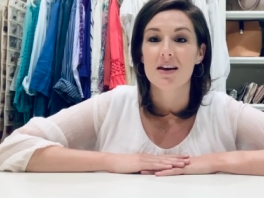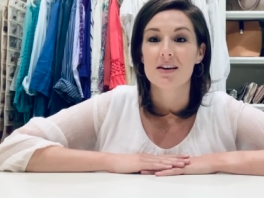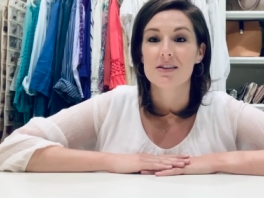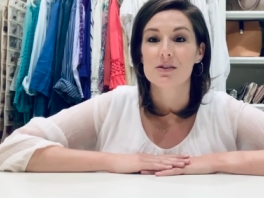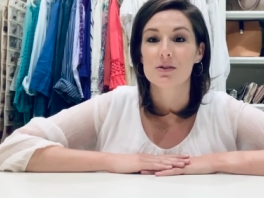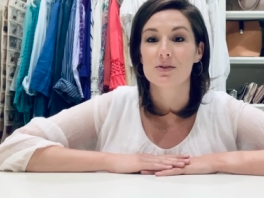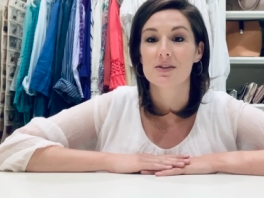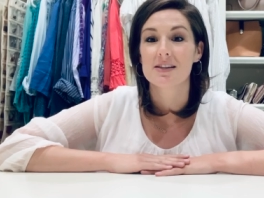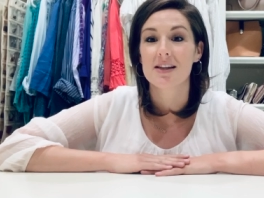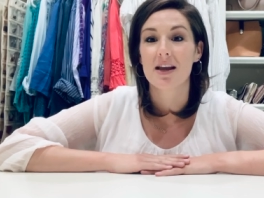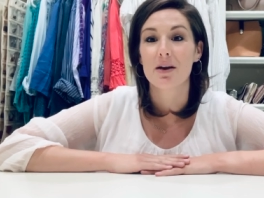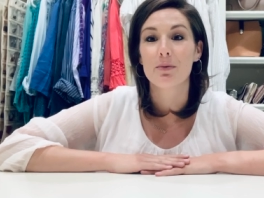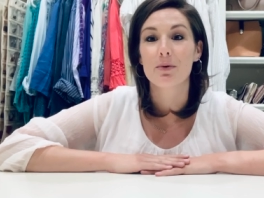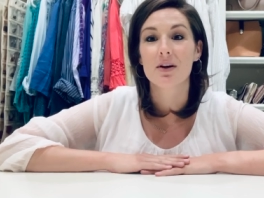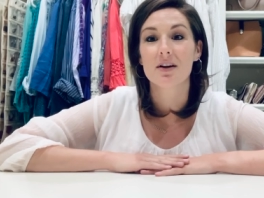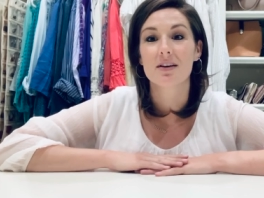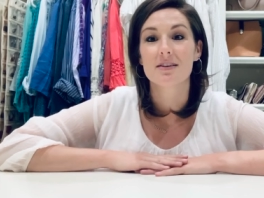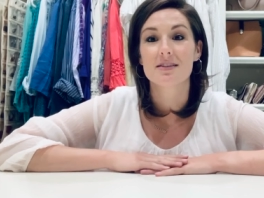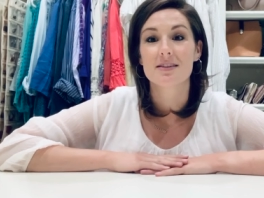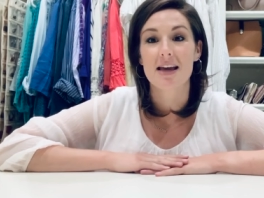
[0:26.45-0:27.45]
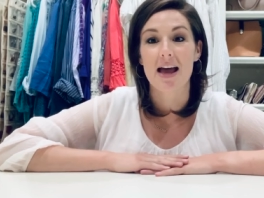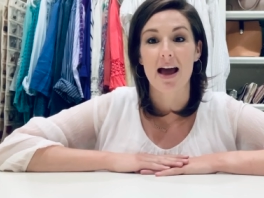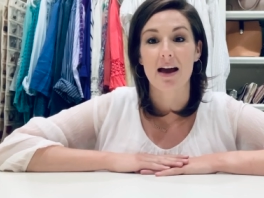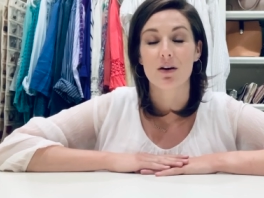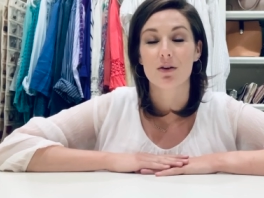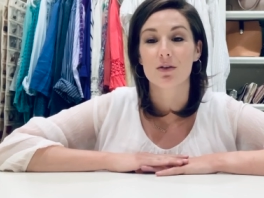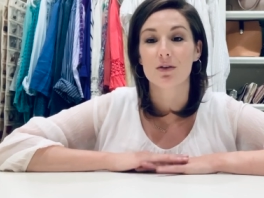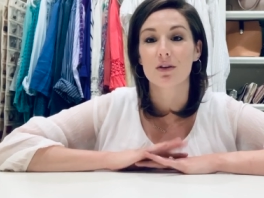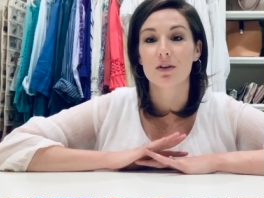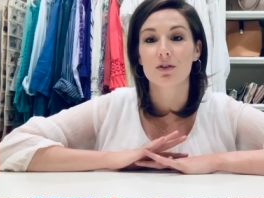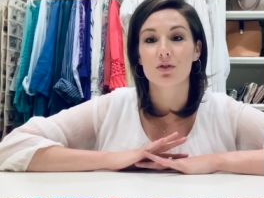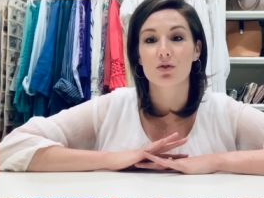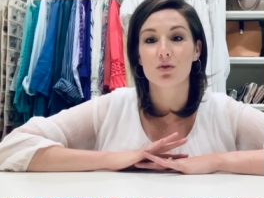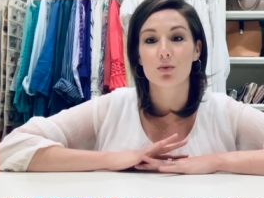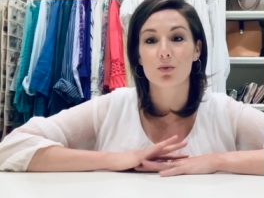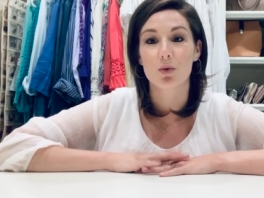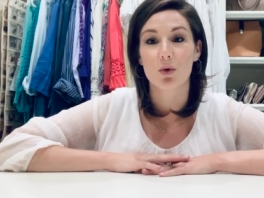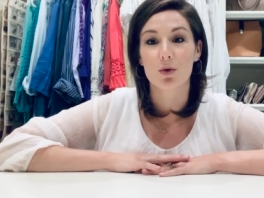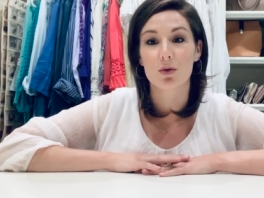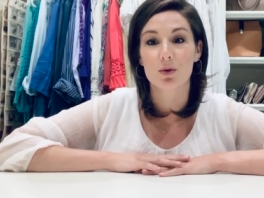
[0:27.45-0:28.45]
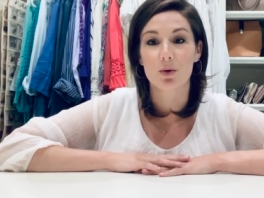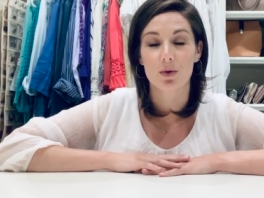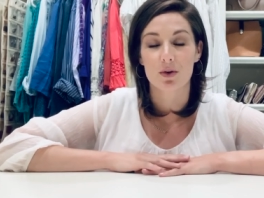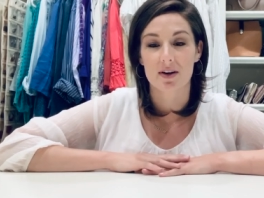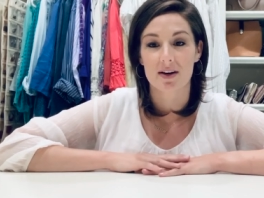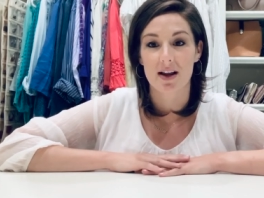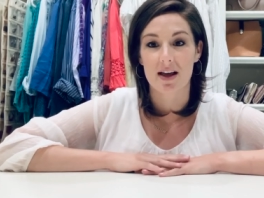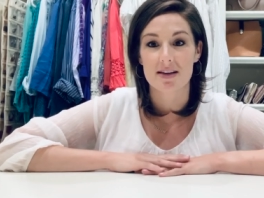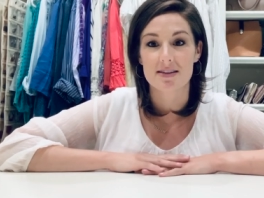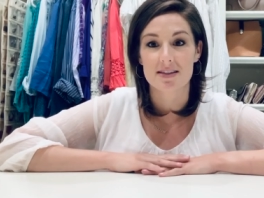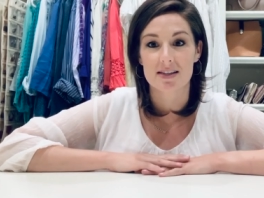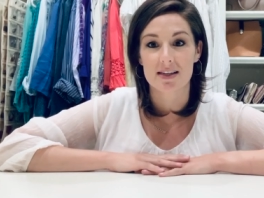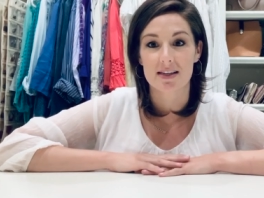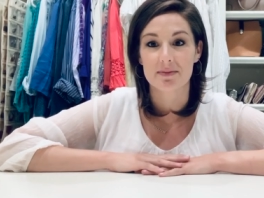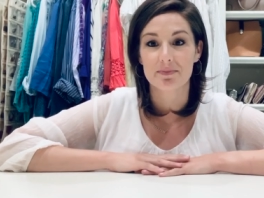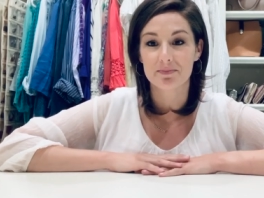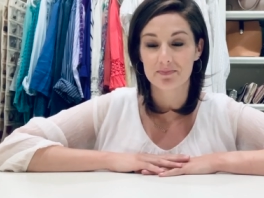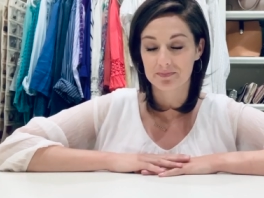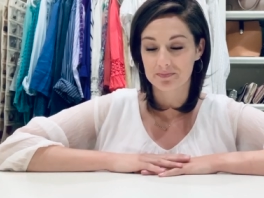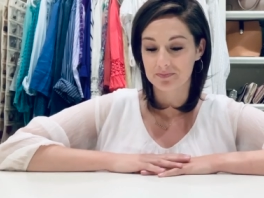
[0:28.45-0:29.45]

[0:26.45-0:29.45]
So today we're going to tackle drawer organizing